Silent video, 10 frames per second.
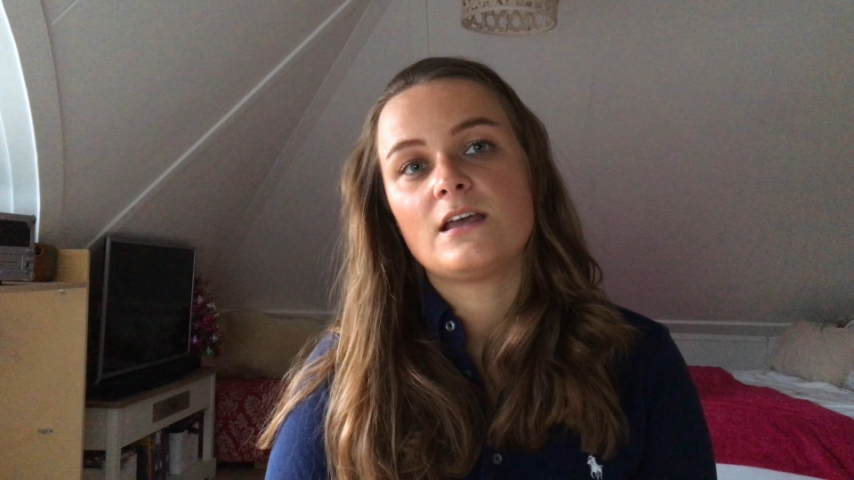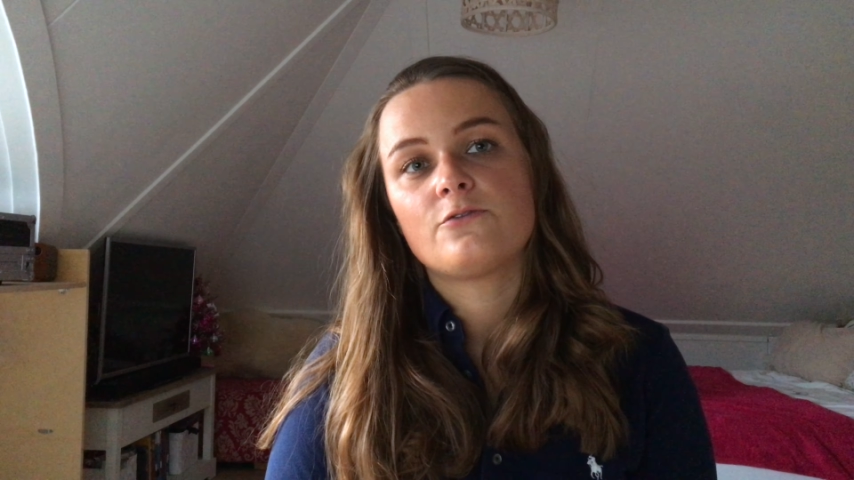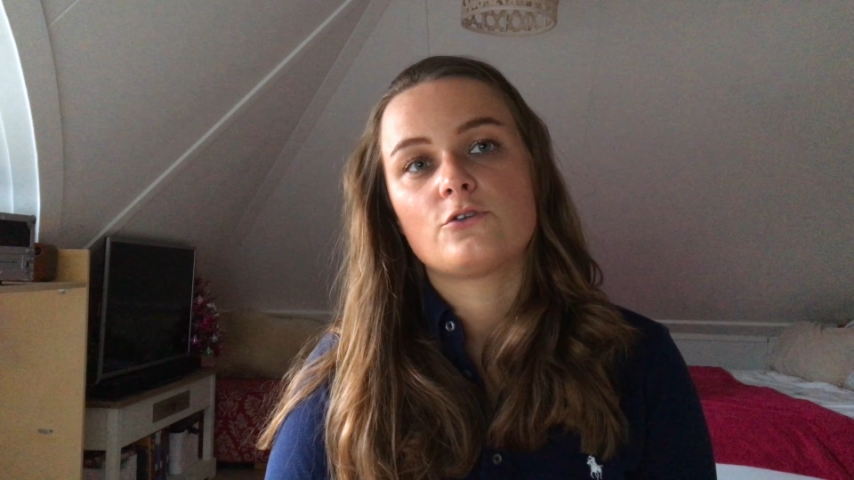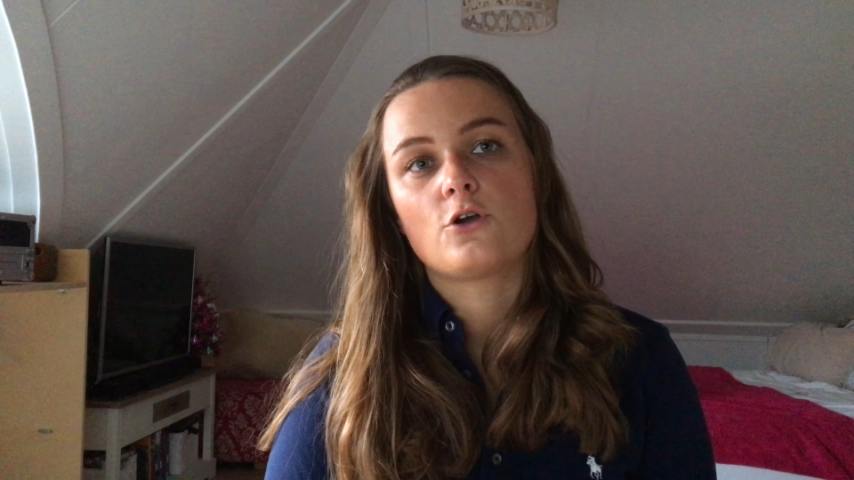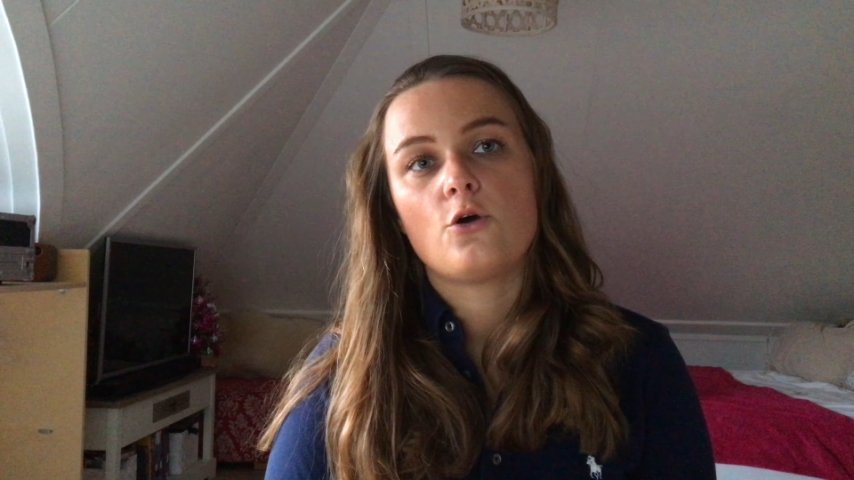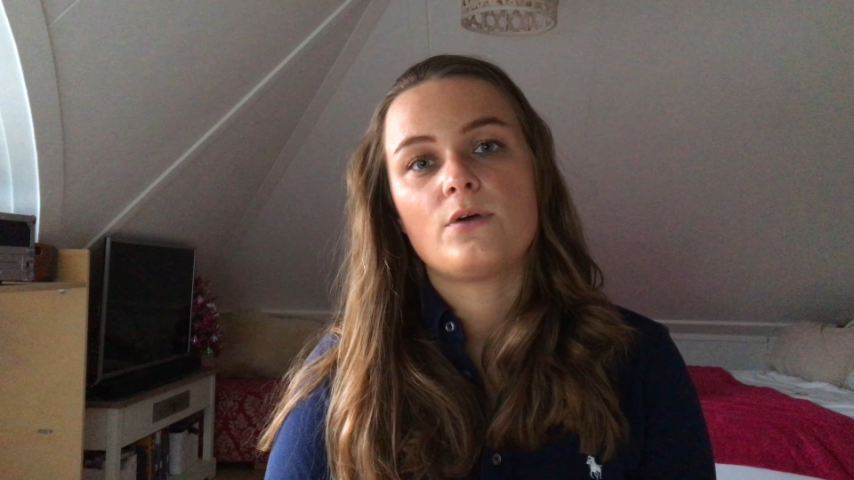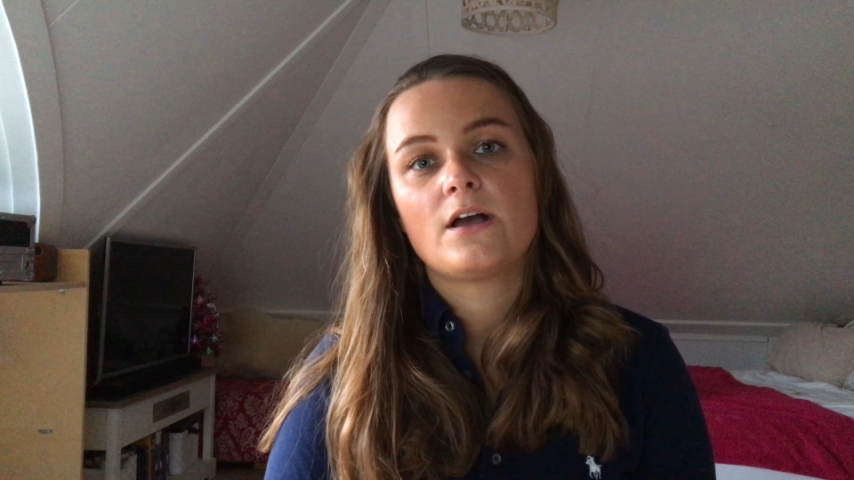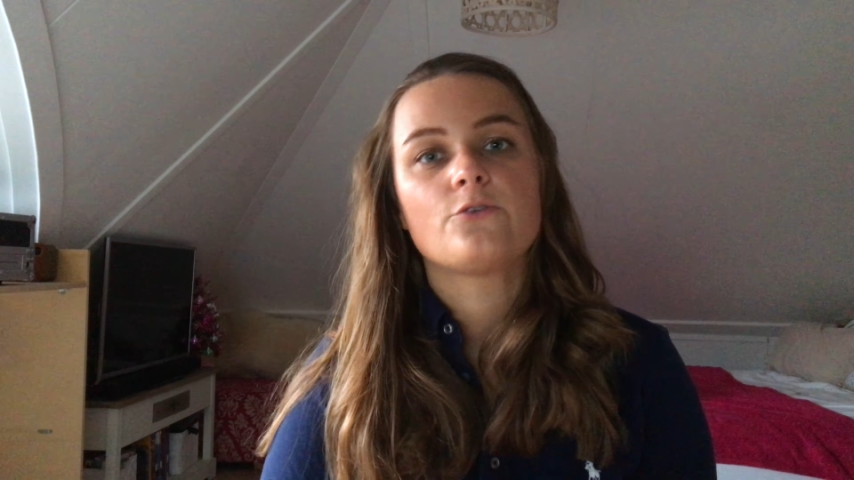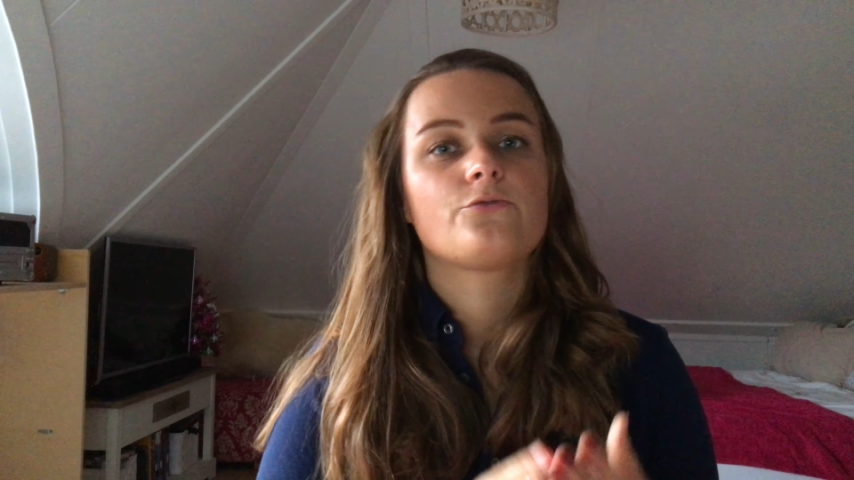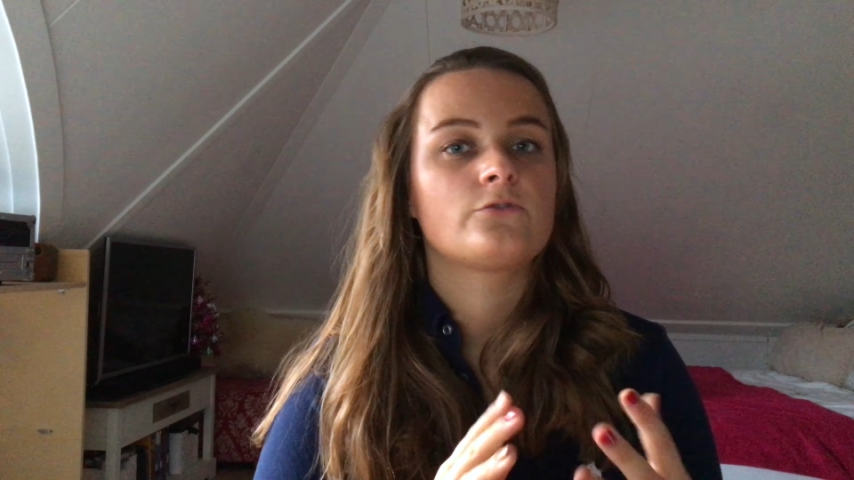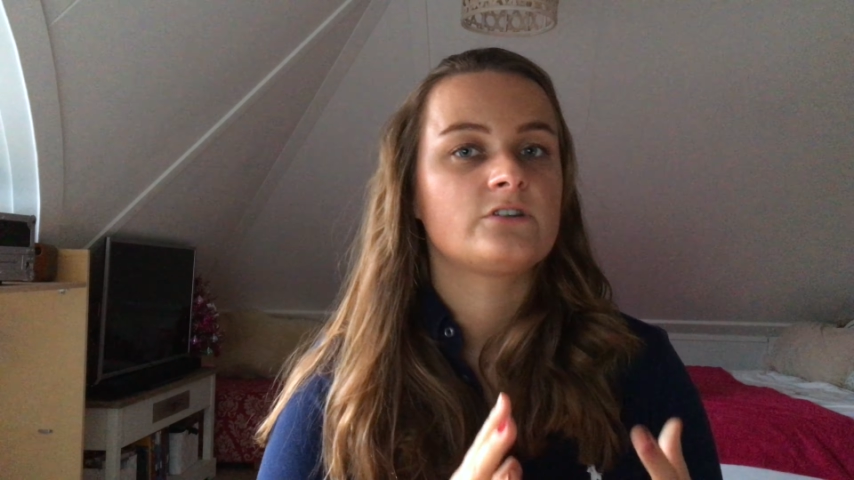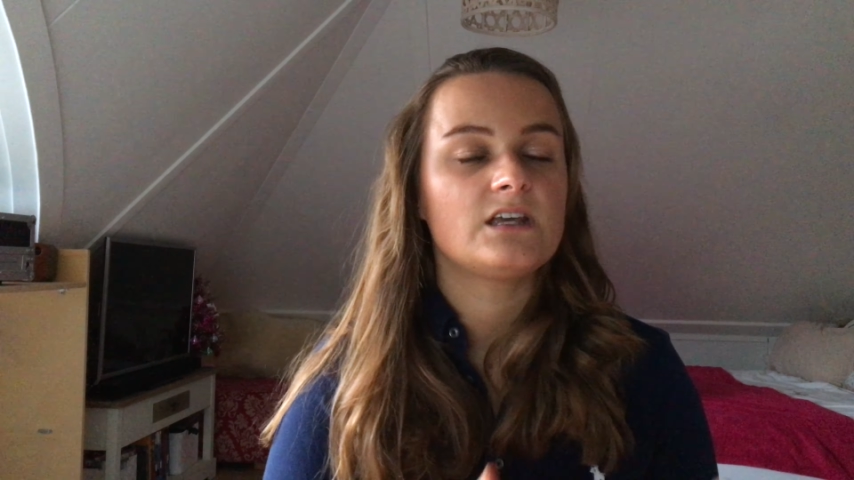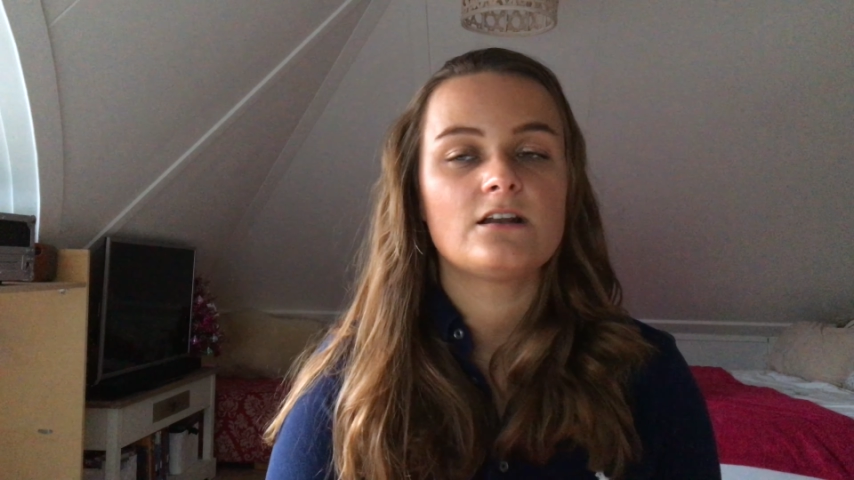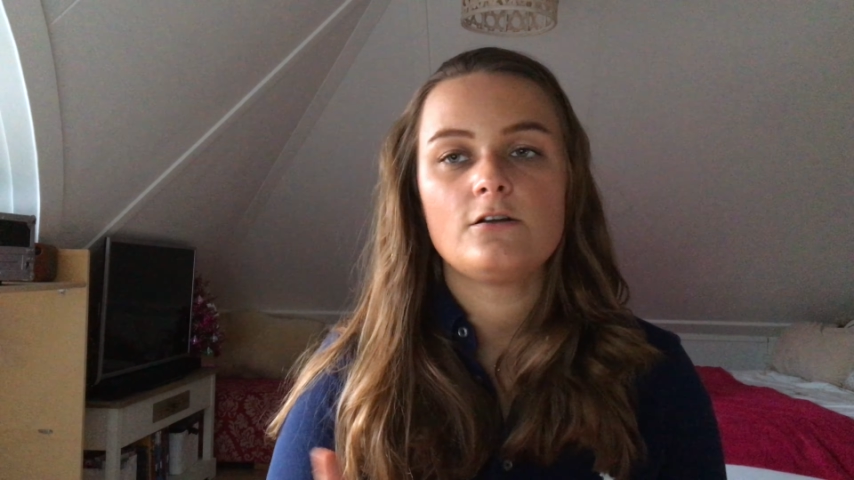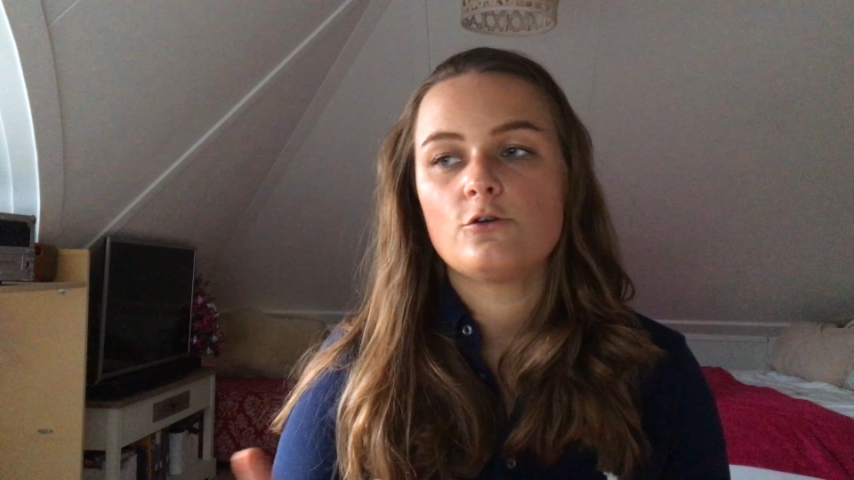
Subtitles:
If you're going out for dinner